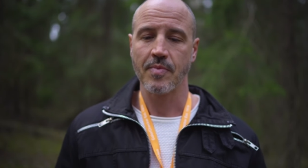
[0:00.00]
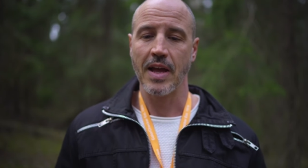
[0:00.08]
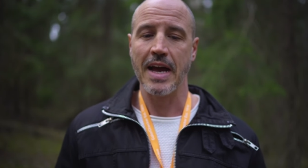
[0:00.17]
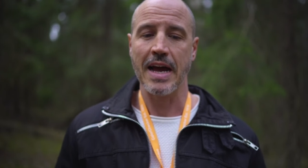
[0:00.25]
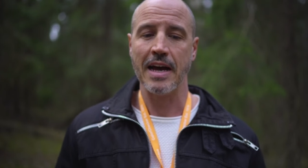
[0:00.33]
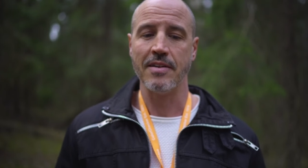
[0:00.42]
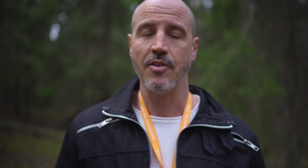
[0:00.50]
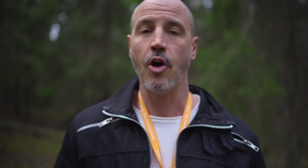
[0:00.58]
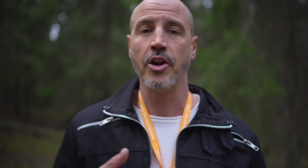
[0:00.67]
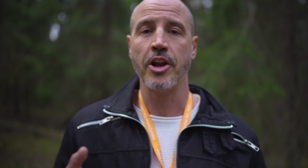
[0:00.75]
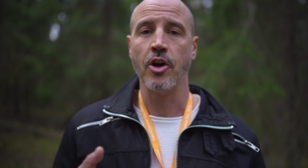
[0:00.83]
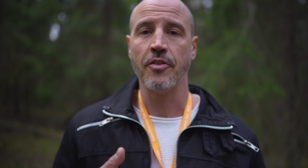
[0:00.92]
have
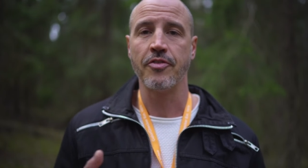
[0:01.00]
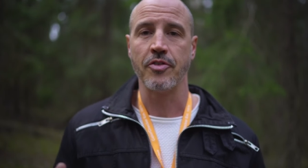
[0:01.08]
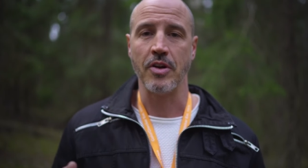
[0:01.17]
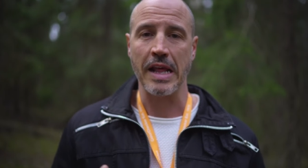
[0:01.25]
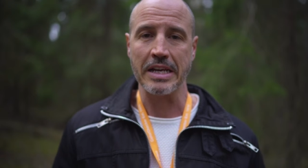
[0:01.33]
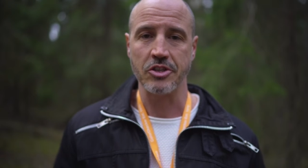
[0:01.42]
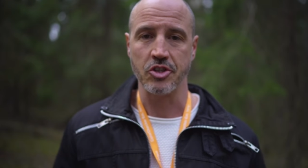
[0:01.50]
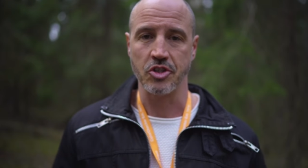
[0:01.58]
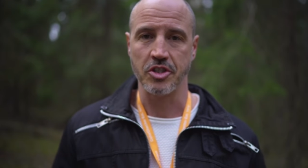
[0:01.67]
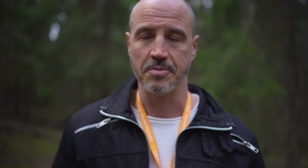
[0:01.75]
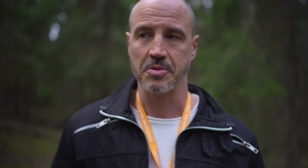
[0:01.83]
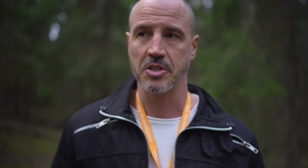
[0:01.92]
on and off
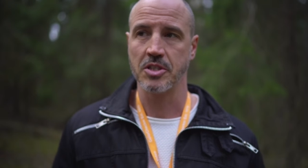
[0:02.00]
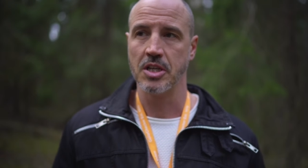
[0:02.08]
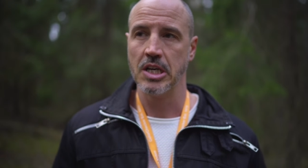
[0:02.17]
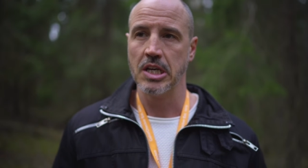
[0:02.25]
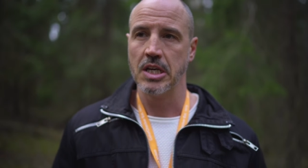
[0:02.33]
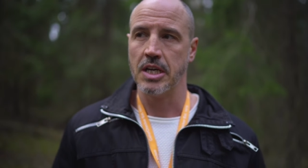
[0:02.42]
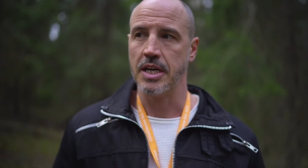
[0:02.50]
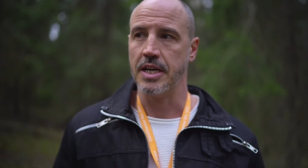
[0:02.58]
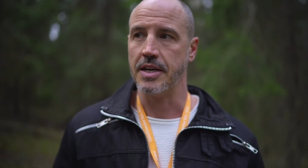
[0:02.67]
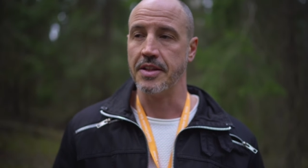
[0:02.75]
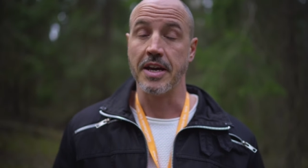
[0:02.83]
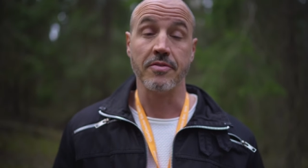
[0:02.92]
relationships.
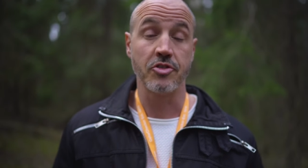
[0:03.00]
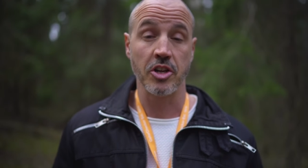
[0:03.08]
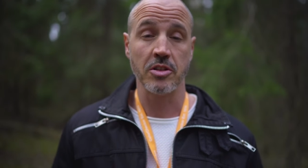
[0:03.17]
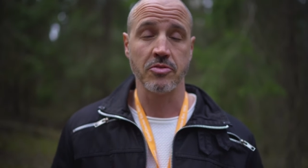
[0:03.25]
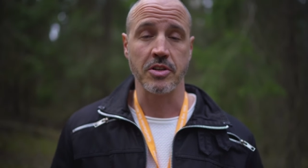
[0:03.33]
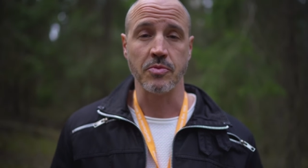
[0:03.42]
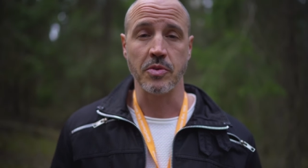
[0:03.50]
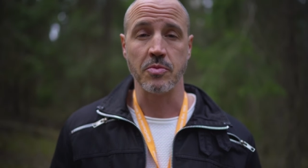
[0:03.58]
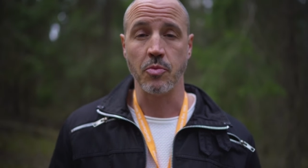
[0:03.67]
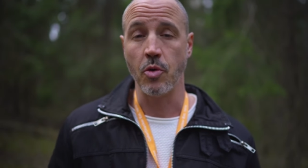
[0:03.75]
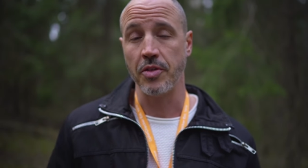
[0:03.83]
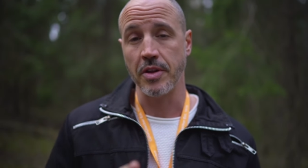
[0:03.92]
Uh, they have children with
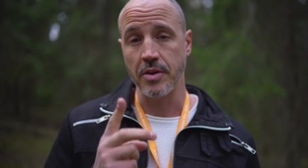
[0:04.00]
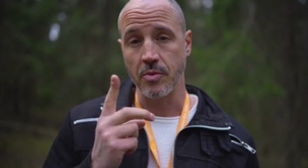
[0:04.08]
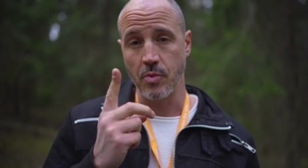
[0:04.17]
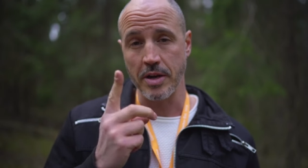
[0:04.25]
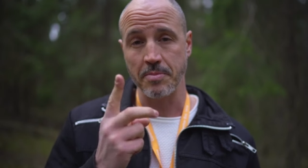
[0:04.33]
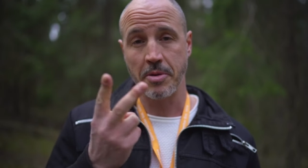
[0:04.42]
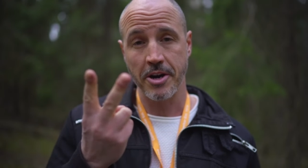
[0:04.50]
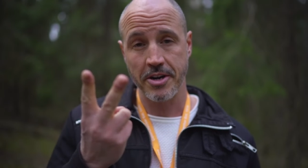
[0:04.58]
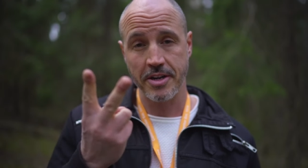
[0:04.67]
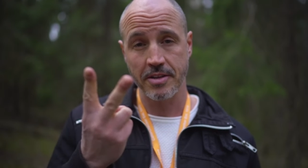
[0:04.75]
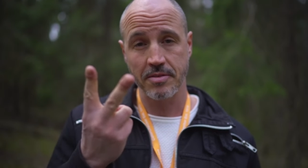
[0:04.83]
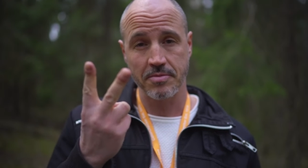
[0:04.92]
more than one
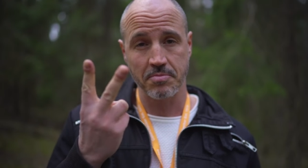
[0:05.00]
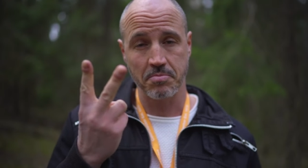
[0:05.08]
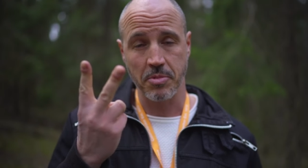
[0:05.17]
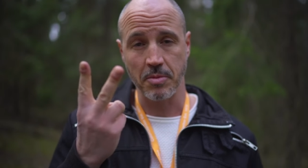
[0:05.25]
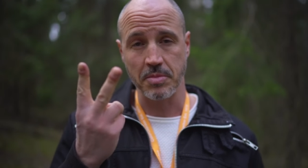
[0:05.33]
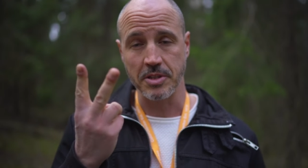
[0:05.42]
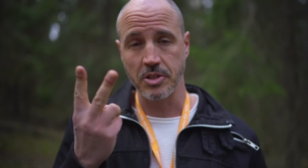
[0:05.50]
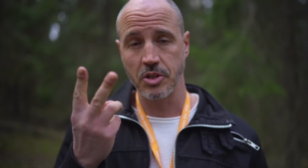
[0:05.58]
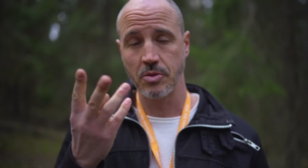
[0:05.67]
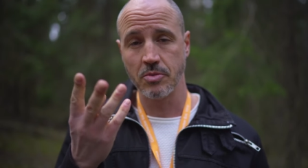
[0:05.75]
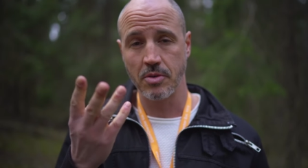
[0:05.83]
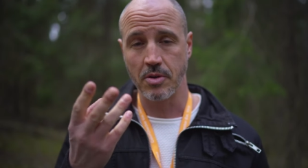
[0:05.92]
partner, probably
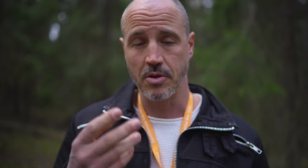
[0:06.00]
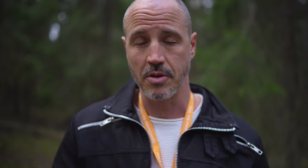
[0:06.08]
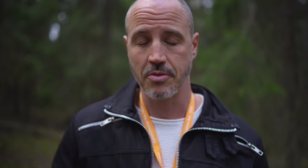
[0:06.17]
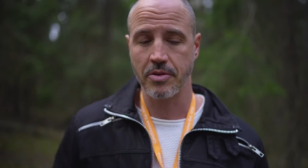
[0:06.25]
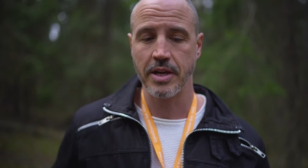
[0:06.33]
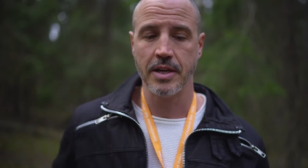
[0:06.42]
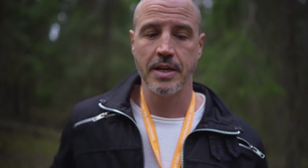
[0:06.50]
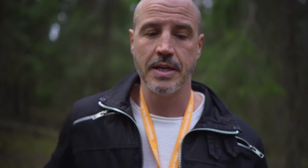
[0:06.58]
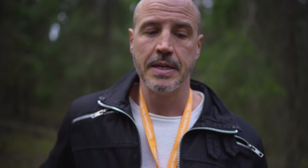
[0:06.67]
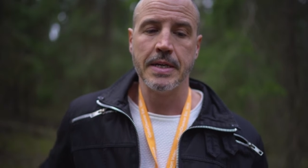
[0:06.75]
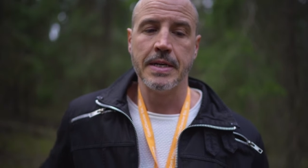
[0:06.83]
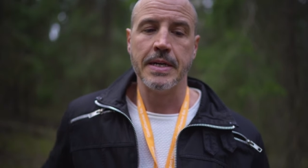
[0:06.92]
two or three,
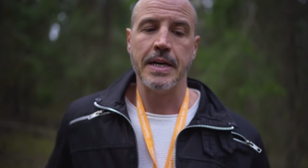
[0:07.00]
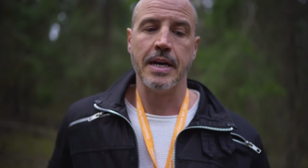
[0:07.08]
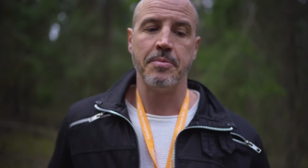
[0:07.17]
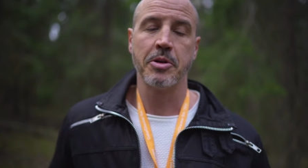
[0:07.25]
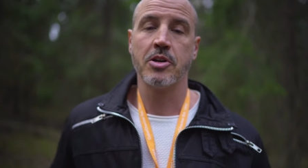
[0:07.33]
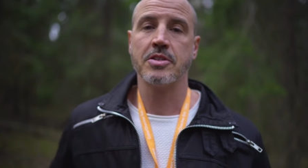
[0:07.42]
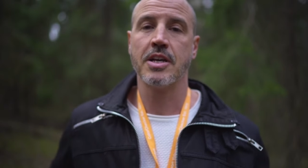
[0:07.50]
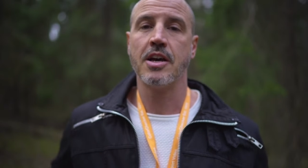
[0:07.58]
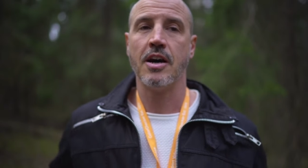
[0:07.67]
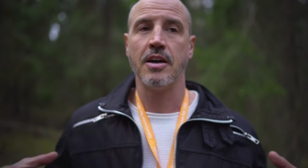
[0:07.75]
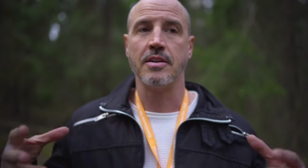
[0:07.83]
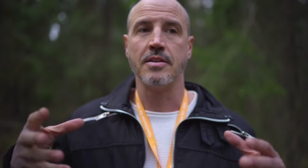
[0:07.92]
uh, because they
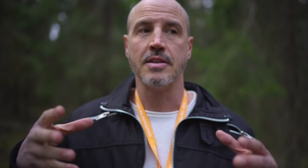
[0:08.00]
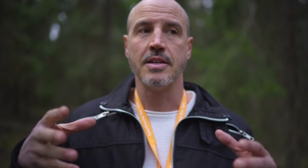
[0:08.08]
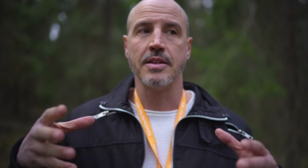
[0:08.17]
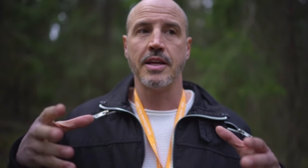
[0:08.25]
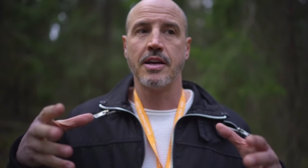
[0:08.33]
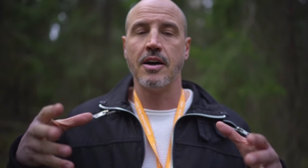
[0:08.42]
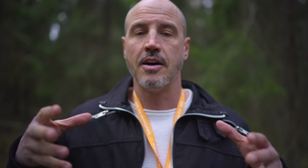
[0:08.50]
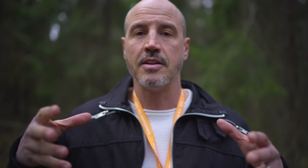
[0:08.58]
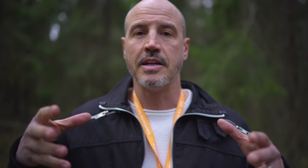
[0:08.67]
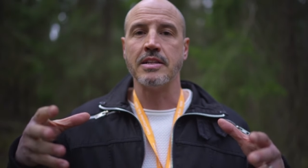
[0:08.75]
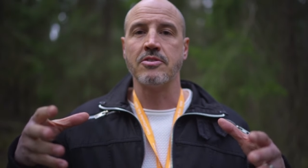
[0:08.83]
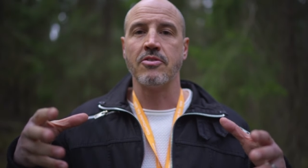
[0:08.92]
can't, they
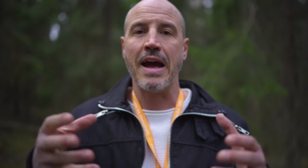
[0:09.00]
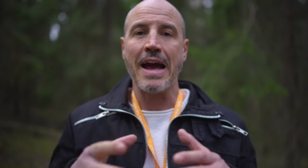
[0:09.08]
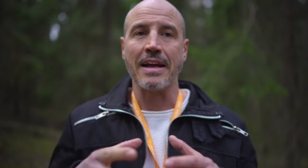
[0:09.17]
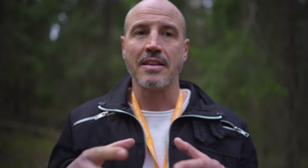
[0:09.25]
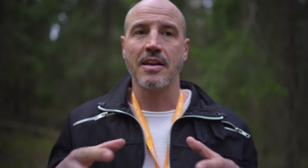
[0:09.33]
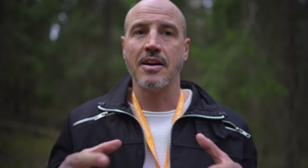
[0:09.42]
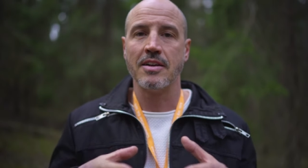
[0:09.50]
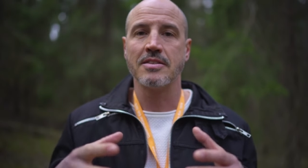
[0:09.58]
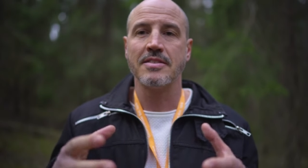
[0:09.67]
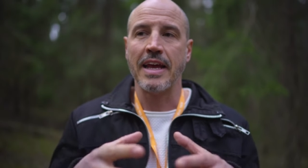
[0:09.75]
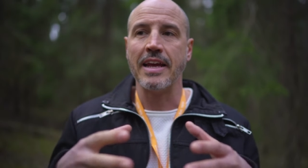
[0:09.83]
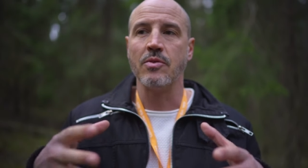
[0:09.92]
can't interact, they can't
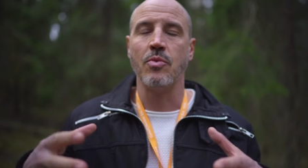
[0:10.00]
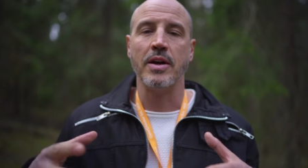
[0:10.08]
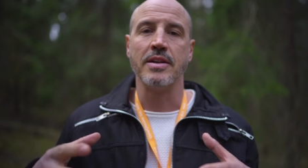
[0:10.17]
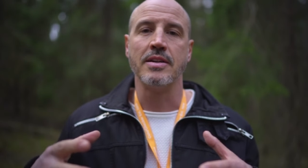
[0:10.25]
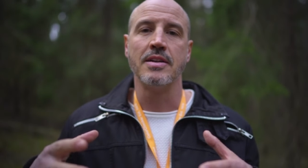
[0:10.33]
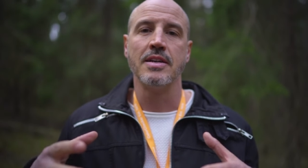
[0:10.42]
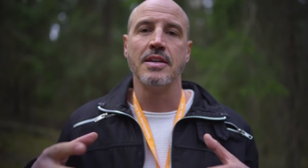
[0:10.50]
stay in one